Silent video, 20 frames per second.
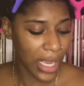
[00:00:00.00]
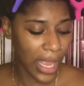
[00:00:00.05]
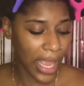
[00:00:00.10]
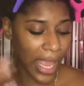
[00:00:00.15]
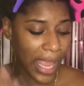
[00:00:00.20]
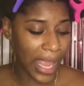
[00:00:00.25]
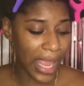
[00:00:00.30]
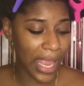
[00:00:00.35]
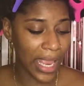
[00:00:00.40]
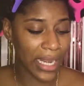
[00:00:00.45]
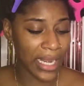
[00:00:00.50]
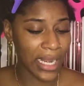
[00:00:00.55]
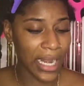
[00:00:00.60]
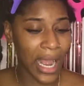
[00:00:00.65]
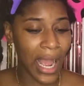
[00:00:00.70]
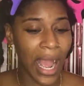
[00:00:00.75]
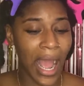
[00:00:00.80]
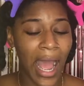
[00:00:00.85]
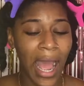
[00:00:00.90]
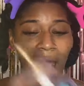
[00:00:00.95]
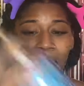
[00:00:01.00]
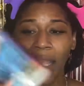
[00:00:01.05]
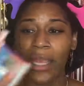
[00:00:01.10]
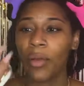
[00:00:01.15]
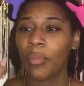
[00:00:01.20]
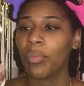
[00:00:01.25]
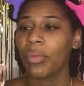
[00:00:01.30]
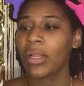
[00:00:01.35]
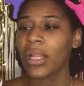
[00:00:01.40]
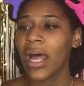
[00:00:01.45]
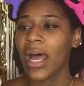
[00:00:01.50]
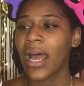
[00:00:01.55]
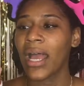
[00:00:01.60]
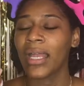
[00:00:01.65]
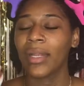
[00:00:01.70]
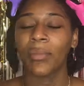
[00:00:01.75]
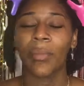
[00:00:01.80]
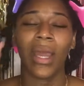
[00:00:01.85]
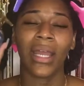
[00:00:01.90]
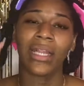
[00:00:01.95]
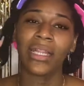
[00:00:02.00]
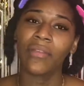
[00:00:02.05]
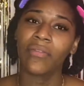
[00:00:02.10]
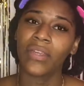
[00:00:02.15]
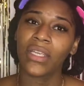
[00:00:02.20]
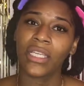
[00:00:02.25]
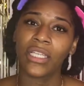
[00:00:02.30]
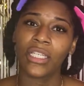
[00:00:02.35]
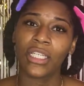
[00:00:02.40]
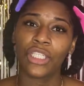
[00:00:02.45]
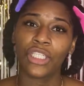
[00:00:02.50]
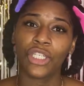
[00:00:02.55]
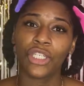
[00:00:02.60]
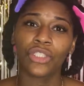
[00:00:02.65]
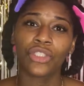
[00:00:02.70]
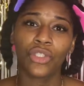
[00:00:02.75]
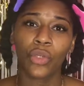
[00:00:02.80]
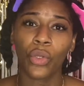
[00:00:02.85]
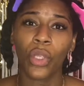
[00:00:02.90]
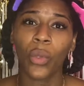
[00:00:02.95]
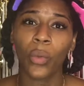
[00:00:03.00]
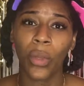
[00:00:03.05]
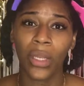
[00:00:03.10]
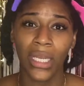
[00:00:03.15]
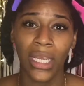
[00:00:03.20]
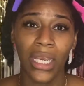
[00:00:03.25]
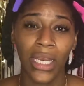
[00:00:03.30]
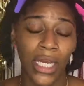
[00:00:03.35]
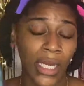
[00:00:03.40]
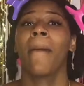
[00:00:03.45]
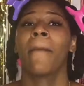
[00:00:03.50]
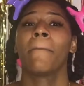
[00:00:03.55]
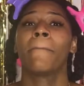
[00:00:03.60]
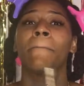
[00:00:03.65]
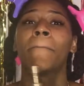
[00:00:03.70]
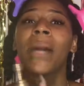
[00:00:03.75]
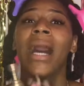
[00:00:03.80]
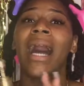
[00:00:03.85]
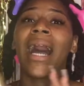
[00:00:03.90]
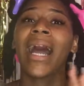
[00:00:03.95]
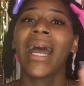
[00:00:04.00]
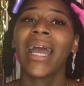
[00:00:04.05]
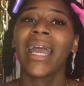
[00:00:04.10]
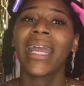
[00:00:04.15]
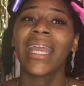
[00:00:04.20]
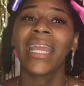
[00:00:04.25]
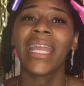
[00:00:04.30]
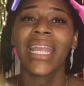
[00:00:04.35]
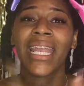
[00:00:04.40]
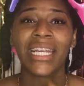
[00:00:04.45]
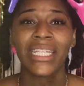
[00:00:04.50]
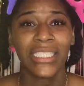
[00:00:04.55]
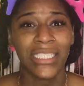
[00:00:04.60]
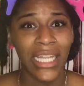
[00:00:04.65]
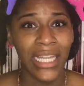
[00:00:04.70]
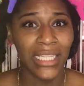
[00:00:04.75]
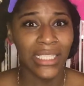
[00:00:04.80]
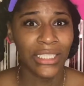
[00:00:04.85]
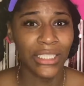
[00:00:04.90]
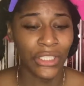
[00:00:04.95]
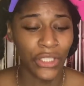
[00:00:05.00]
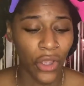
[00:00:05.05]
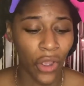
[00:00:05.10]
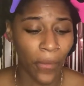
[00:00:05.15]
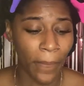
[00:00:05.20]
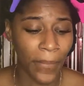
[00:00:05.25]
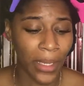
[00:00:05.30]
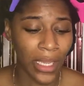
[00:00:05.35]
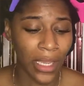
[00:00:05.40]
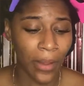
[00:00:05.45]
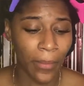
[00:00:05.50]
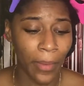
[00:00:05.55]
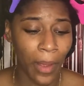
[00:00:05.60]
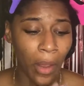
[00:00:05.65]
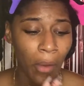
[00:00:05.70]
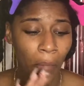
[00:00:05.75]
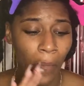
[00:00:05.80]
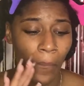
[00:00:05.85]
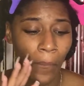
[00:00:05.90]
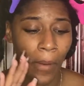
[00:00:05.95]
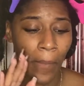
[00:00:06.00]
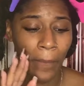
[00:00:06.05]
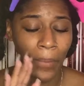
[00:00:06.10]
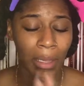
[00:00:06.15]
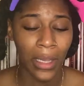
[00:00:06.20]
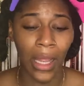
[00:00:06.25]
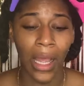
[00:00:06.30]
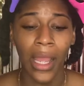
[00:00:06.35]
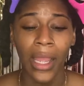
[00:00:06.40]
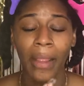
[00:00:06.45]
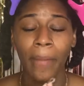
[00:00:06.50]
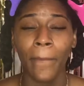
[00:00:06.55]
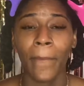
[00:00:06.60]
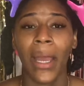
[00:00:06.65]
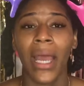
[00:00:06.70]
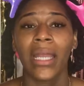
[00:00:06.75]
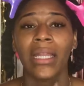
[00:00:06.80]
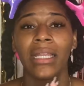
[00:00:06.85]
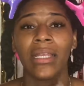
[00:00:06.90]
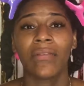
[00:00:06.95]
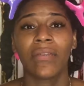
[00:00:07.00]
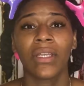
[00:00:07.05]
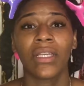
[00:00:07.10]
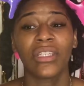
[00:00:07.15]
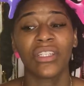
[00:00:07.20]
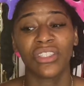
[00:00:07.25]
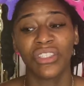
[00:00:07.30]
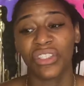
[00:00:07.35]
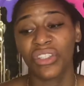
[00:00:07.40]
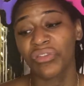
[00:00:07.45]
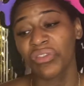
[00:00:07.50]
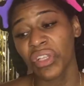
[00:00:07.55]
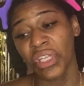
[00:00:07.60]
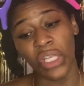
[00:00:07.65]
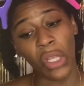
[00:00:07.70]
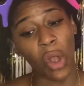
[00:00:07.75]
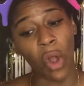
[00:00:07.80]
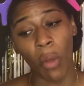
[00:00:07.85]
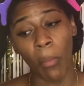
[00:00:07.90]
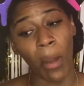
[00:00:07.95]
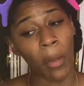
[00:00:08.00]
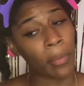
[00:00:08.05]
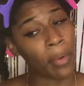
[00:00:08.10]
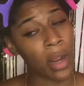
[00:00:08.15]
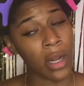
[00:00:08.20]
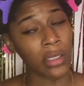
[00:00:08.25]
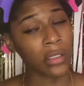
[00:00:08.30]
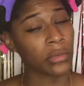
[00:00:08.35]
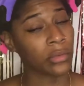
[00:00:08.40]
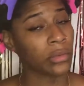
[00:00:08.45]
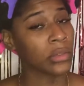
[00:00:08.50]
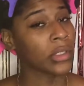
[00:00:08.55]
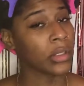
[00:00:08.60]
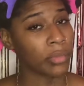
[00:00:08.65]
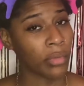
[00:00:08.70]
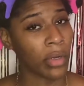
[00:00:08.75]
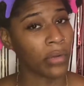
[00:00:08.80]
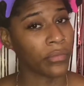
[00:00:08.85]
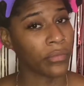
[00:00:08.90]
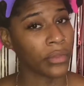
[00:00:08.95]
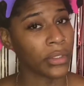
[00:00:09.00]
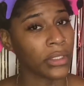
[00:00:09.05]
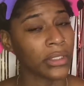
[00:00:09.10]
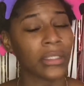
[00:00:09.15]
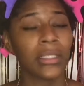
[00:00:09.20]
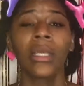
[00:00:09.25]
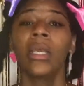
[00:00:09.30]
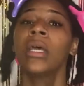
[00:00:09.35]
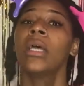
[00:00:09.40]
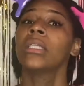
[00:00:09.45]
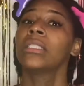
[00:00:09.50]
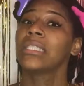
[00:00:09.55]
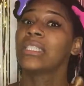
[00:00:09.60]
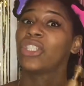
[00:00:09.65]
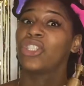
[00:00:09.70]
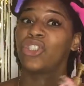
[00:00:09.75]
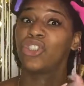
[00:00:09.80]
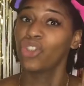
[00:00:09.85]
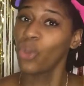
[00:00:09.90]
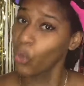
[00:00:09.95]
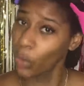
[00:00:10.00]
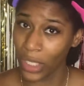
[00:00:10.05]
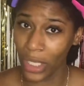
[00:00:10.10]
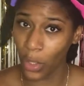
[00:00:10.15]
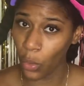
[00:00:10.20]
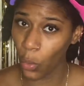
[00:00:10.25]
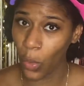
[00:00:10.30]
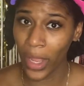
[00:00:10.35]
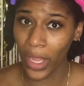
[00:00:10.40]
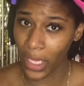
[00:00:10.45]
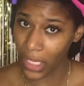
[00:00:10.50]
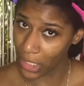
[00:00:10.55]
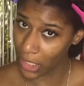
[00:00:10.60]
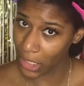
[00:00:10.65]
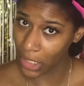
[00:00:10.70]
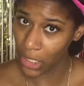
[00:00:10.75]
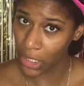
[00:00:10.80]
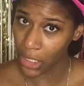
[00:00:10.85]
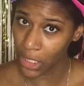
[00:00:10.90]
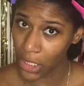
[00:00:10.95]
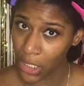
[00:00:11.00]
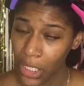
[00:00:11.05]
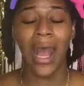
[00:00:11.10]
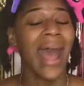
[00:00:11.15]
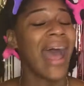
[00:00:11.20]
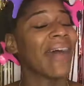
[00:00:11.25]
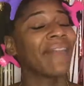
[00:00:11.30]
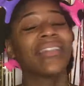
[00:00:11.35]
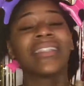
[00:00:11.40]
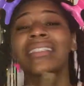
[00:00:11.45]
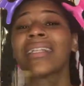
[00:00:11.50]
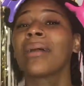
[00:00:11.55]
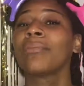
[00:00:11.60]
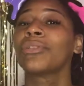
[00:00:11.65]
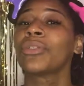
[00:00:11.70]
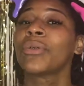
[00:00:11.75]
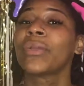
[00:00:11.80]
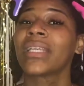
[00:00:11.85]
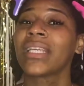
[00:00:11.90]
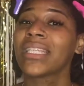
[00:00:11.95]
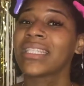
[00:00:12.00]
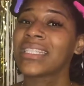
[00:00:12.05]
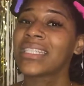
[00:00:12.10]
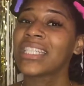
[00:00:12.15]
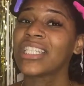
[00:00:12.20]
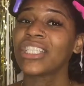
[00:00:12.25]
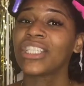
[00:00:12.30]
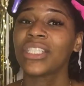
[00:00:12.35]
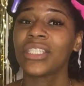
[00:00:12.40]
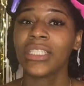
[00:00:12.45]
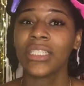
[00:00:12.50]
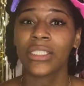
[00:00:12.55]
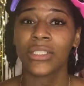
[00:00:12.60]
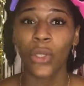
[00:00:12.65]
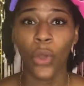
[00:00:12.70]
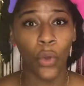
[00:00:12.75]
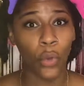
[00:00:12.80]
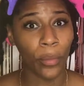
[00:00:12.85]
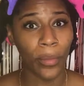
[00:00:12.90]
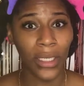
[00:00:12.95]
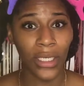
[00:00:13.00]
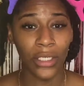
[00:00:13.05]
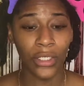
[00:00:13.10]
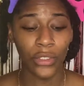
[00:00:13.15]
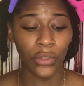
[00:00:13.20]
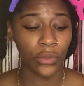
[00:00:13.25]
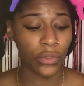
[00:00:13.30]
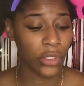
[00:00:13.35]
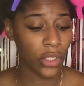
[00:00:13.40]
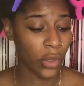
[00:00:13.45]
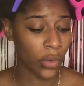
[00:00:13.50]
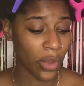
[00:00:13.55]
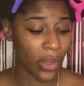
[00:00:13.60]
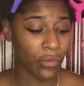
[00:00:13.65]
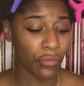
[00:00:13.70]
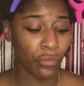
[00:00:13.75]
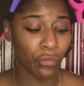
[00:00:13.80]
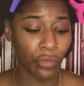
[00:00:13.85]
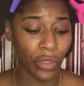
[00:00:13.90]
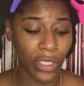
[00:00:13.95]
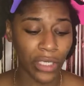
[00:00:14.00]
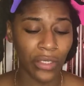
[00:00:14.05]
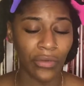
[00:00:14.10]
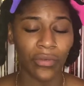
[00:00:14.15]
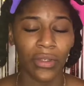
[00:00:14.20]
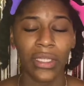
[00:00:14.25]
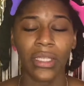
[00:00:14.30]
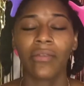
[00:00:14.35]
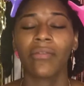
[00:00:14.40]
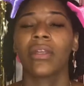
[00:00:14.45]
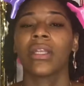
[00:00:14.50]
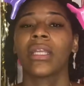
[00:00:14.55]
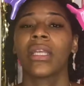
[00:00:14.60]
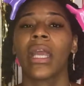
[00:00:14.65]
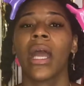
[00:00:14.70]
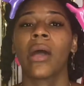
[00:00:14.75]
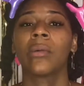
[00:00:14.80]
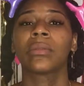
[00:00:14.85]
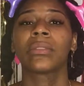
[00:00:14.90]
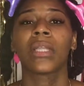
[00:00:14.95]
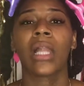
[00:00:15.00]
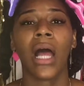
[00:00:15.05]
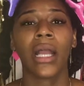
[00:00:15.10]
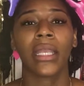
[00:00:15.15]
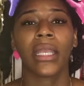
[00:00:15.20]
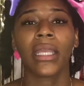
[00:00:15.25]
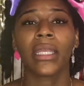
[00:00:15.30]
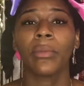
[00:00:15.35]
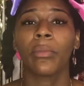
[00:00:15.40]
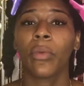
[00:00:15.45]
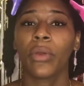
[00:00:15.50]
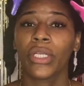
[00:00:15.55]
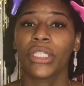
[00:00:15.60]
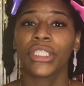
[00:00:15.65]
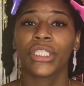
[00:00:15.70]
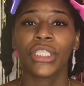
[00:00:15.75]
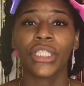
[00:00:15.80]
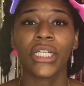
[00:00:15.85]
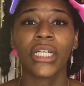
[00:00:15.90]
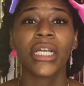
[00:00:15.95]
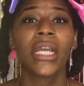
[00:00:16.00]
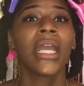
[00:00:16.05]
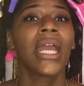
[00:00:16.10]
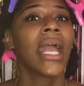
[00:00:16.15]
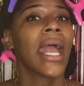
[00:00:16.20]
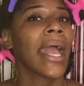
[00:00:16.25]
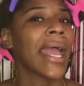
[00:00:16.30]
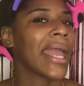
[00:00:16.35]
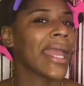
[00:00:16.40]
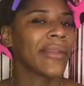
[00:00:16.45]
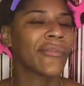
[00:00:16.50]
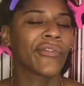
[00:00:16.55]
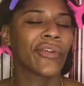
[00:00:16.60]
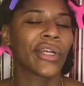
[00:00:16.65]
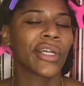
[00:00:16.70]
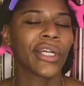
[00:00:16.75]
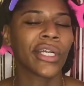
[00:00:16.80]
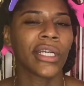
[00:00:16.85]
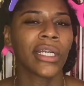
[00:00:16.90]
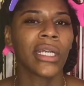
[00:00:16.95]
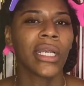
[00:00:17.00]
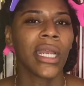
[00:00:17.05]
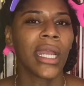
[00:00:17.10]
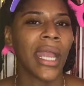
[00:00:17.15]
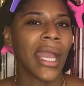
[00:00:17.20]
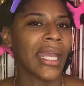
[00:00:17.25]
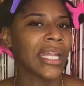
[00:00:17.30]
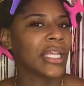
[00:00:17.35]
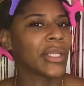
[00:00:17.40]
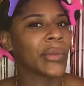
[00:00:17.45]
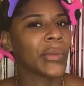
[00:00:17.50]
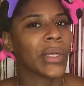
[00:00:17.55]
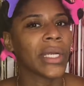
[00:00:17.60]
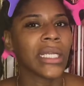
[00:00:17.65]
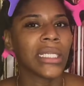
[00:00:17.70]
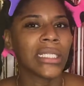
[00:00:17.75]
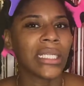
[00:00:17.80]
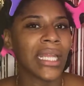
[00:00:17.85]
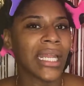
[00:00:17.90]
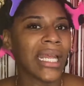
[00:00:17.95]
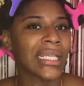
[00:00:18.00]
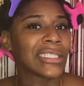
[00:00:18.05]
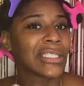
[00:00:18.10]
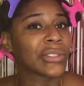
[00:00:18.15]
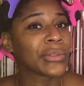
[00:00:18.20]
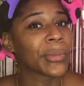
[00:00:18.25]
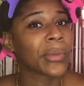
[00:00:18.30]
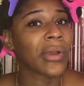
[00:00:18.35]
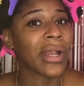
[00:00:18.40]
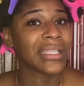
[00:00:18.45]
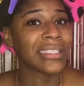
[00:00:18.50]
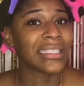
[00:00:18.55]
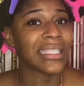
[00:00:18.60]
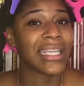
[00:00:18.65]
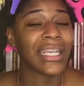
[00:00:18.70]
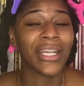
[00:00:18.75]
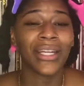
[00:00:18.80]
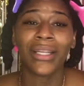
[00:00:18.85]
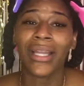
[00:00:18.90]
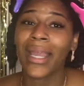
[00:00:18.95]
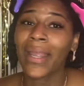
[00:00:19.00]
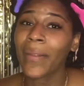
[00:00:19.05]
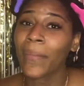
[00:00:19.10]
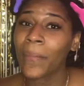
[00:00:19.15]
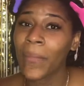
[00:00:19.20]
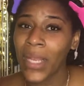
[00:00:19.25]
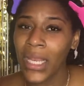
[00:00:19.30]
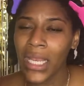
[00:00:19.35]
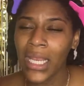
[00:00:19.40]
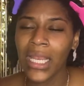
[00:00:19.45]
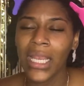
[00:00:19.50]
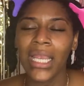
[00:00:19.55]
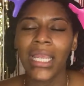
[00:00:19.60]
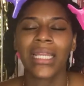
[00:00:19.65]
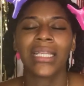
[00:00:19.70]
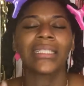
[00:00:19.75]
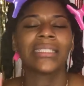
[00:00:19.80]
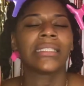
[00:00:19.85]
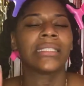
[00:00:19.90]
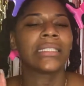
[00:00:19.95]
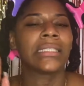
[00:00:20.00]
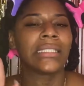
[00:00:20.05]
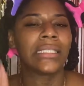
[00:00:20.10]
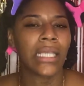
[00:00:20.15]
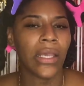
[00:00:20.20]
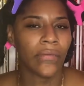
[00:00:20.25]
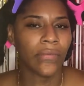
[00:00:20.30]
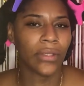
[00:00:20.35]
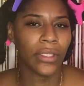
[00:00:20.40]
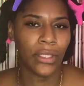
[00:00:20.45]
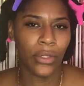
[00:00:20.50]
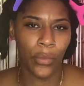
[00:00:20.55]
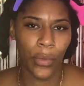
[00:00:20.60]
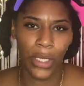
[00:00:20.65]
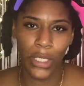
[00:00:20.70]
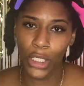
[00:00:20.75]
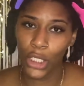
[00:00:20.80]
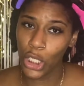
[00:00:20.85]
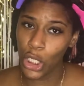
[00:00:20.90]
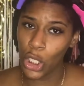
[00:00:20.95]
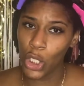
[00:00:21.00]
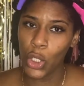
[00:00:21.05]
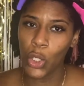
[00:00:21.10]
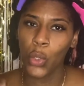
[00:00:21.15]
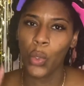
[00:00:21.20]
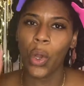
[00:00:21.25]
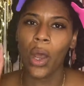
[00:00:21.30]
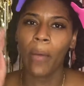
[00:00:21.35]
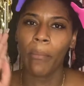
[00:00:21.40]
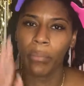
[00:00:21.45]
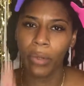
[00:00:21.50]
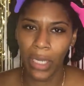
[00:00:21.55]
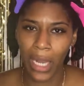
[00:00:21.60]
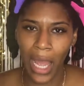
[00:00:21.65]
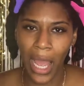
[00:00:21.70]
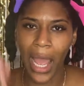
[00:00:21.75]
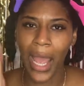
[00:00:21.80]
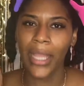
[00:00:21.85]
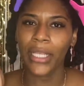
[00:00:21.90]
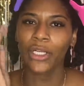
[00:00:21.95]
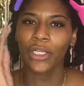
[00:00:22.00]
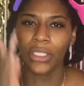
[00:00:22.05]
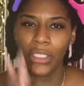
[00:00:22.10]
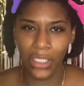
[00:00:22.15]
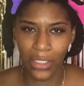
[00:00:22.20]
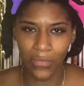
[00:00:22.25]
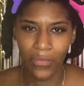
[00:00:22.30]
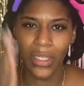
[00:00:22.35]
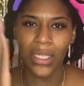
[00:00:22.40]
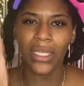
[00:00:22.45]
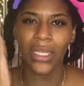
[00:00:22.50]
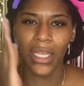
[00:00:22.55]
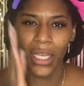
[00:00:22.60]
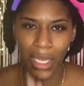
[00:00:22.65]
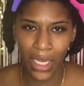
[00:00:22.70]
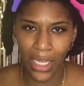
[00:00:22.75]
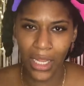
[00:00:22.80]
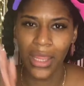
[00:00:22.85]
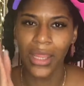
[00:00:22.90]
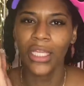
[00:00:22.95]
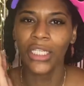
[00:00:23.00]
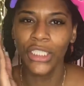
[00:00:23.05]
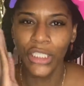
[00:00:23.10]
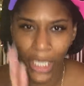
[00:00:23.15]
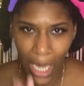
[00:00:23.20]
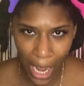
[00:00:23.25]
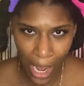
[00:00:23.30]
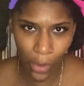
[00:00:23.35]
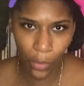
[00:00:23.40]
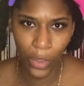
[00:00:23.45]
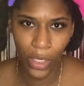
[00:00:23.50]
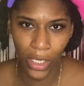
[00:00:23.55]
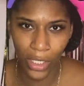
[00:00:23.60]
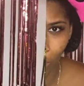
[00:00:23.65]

And I applied my leave-in conditioner on soaking wet hair. My hairstylist taught me about applying my leave-in conditioner, really all my products was her preference, to soaking wet hair. I haven't stopped doing it since she told me to do so. It really helps lock in moisture, and for anyone that has low porosity hair like me, it is definitely the way to go. Apply your leave-in in the shower.